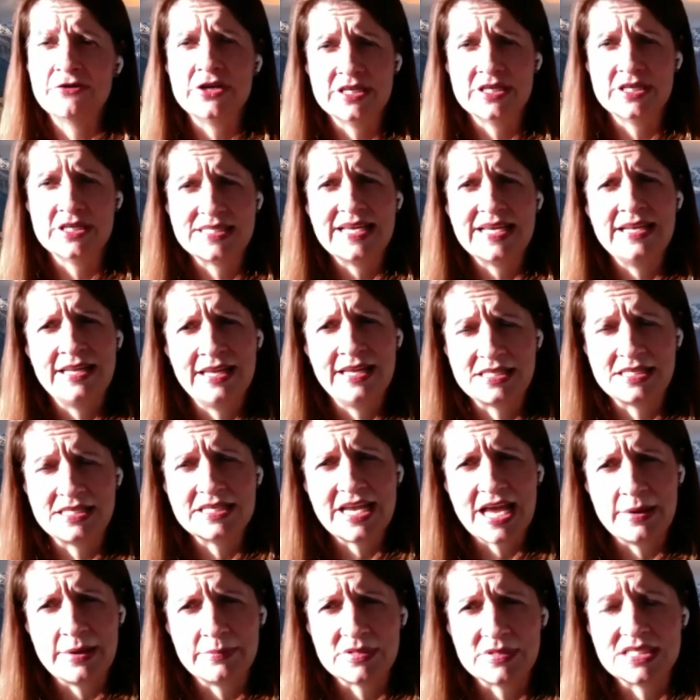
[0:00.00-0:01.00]
areas that need
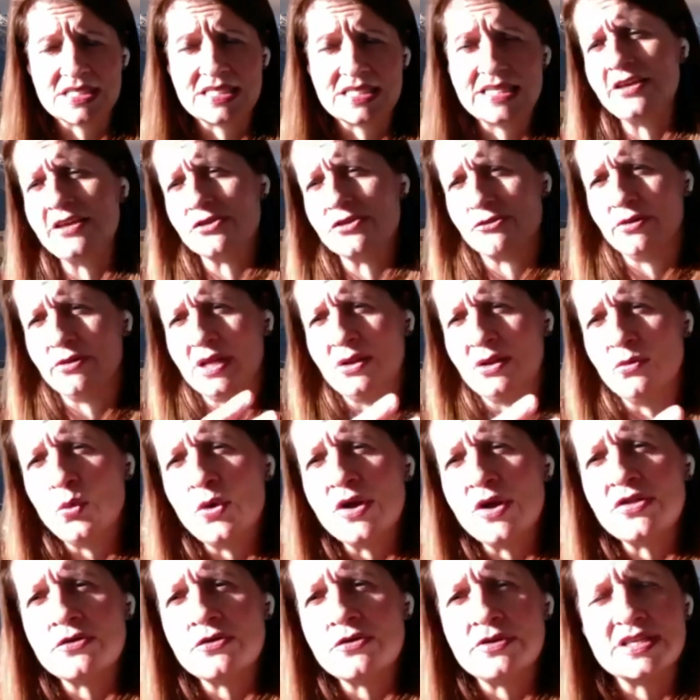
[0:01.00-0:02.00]
to come together. And
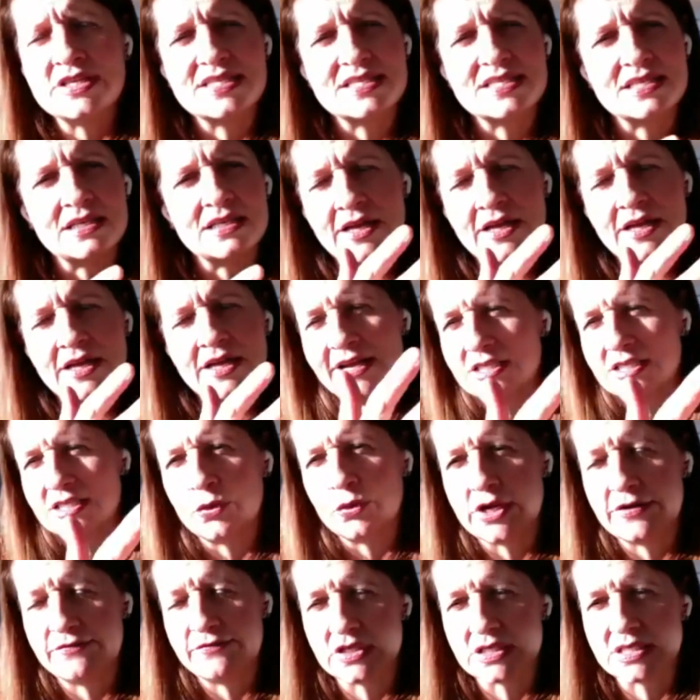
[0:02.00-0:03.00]
whether it's the likes
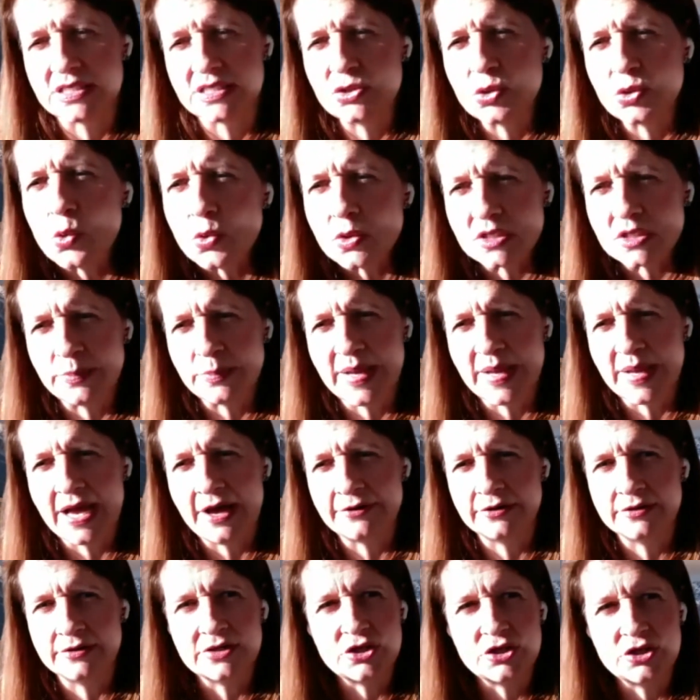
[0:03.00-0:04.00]
of what I've just talked
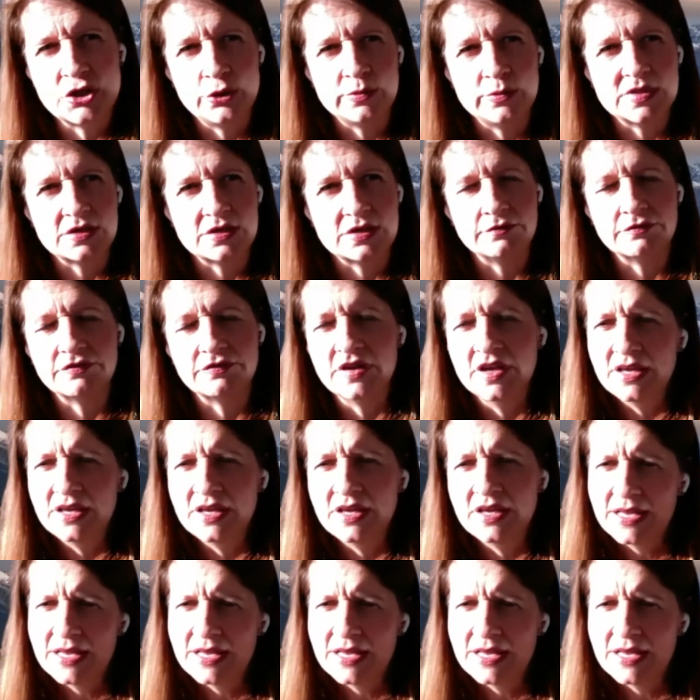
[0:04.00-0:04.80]
about in terms of